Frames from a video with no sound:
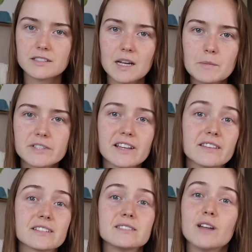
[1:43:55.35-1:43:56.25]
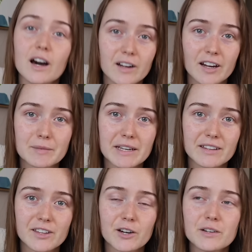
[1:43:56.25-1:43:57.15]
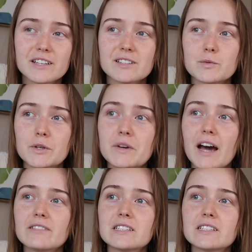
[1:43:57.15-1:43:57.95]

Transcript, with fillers: The 10% that's not automated though is where you have